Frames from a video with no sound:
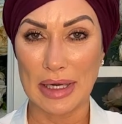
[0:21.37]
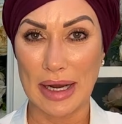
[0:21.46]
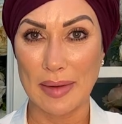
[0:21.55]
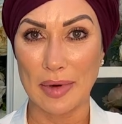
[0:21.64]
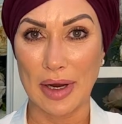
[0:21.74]

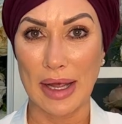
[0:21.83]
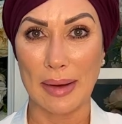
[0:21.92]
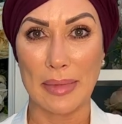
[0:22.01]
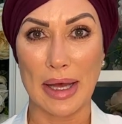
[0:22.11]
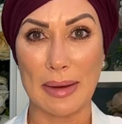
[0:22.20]

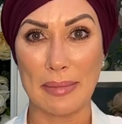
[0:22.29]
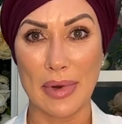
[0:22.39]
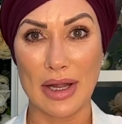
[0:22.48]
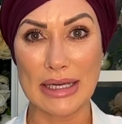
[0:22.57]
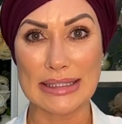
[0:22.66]
Abraham and
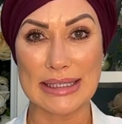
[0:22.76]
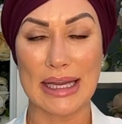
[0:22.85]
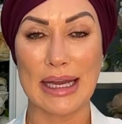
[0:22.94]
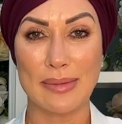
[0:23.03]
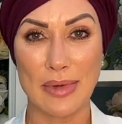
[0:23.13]
my
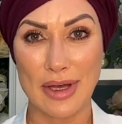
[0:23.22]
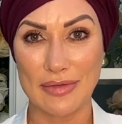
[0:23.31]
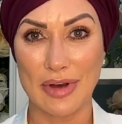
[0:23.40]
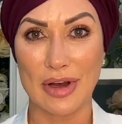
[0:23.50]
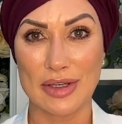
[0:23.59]
team
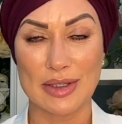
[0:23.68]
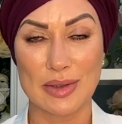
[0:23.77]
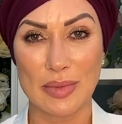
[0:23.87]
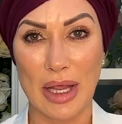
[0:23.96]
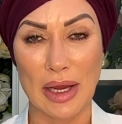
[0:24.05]
have
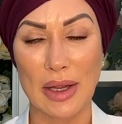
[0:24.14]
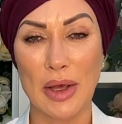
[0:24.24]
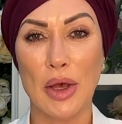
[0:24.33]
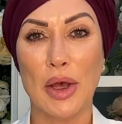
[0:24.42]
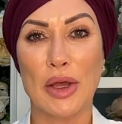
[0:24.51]
asked me
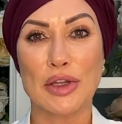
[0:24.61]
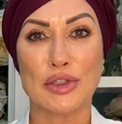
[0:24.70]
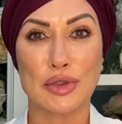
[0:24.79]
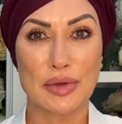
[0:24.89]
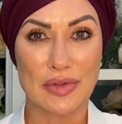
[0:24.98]

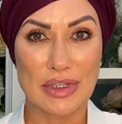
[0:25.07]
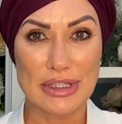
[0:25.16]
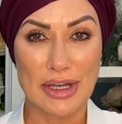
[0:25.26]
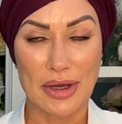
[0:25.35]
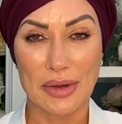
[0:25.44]
to do a
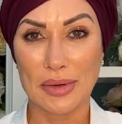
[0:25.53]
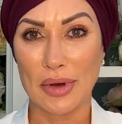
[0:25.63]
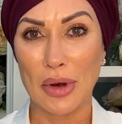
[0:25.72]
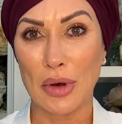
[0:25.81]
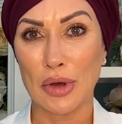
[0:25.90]

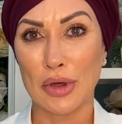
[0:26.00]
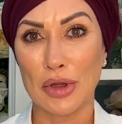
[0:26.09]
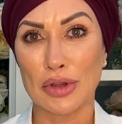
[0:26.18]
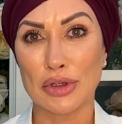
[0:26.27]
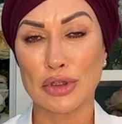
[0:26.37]
video on
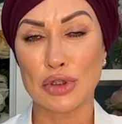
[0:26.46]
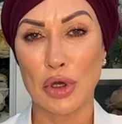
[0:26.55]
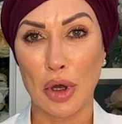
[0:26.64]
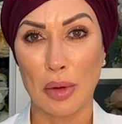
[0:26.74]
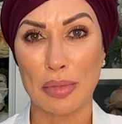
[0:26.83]
the
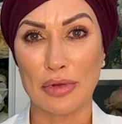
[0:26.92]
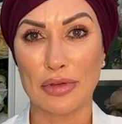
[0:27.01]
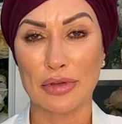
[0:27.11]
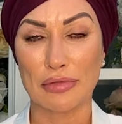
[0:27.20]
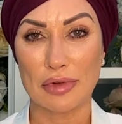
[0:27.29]
top
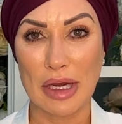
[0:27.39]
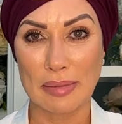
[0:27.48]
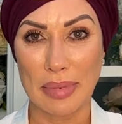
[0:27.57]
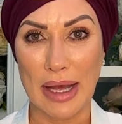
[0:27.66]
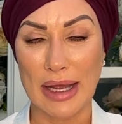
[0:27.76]
3
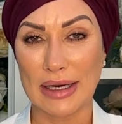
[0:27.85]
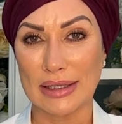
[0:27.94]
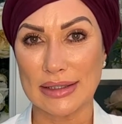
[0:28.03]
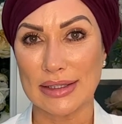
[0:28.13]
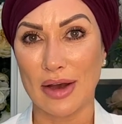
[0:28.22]

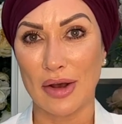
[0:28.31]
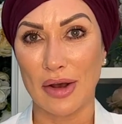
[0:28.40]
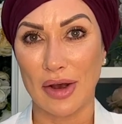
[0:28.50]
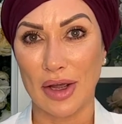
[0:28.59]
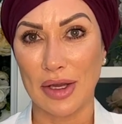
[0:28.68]
bags that
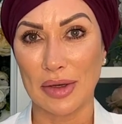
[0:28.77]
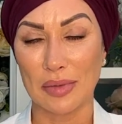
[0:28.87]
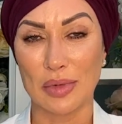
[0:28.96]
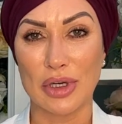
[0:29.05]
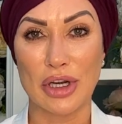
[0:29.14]
I
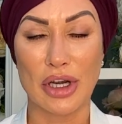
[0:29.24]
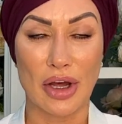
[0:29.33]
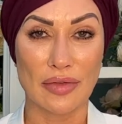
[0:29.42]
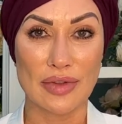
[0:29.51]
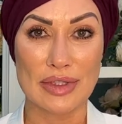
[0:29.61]
would
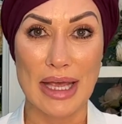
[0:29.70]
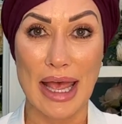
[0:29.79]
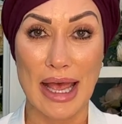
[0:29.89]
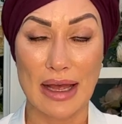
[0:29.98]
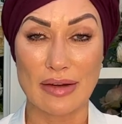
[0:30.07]
love to
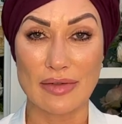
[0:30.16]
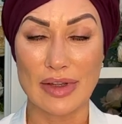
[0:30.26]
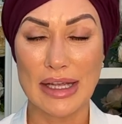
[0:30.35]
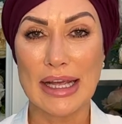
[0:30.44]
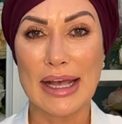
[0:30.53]
have.
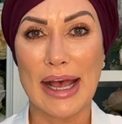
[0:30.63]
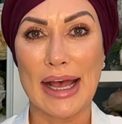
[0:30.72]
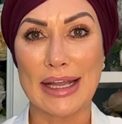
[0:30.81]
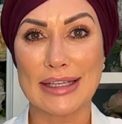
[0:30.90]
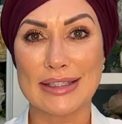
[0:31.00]

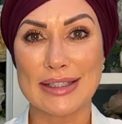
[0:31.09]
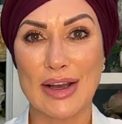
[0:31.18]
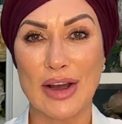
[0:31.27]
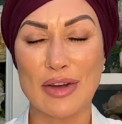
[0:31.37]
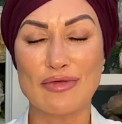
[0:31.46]
And
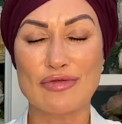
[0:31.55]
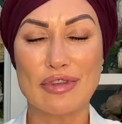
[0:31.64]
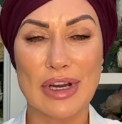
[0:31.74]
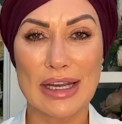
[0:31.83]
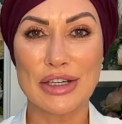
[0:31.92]
I
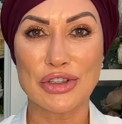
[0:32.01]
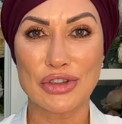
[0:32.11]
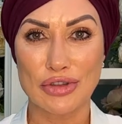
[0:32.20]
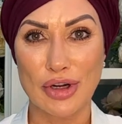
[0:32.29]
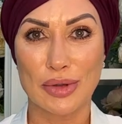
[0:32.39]
really
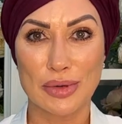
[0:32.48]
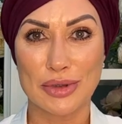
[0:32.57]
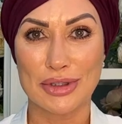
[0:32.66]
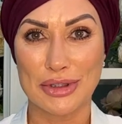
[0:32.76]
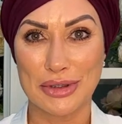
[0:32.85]

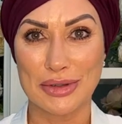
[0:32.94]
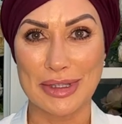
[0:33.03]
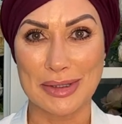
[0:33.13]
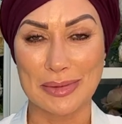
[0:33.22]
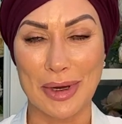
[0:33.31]
struggled to do
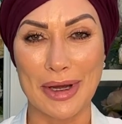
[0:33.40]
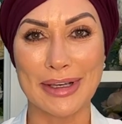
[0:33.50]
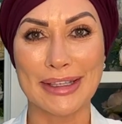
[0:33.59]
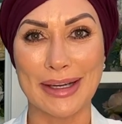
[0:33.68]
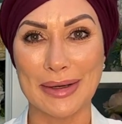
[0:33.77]
this
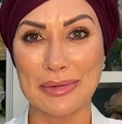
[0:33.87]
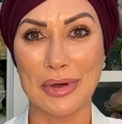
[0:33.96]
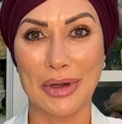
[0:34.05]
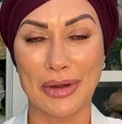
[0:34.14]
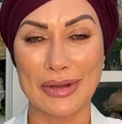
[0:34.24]
one, I'm
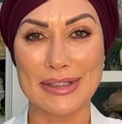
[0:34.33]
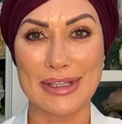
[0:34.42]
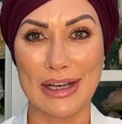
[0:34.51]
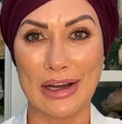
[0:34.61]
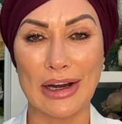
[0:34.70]
not going
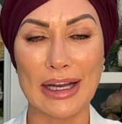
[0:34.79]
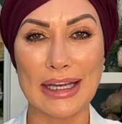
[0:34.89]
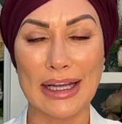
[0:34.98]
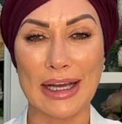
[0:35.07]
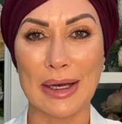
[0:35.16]
to
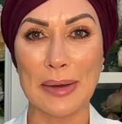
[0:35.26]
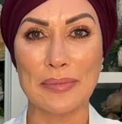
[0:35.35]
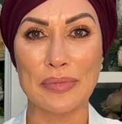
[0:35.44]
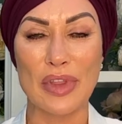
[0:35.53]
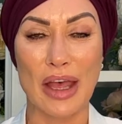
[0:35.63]
lie.
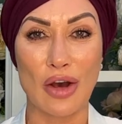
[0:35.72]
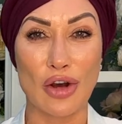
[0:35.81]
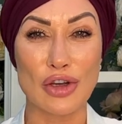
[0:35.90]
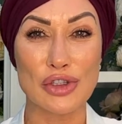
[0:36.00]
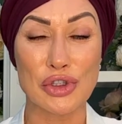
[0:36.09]
There
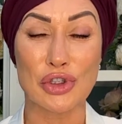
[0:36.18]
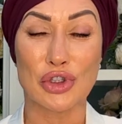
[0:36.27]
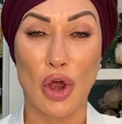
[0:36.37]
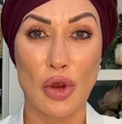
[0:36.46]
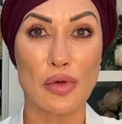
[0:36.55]
are
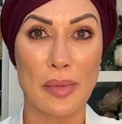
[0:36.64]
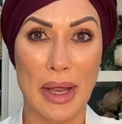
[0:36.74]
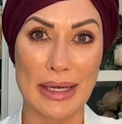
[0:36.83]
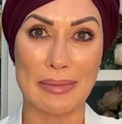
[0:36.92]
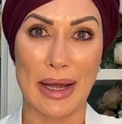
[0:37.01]
so
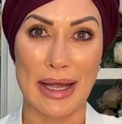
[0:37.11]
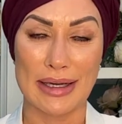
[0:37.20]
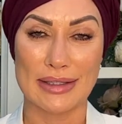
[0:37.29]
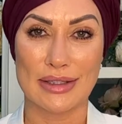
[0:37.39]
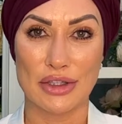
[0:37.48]
many
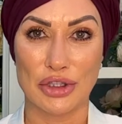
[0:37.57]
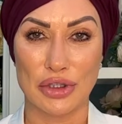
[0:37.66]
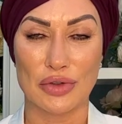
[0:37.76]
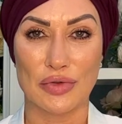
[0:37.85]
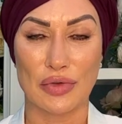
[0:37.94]
bags to
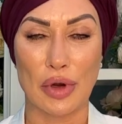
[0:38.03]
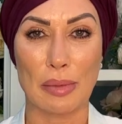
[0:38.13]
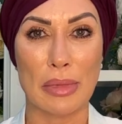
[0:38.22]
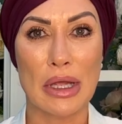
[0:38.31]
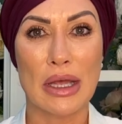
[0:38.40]
choose
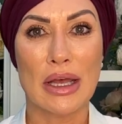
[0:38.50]
from.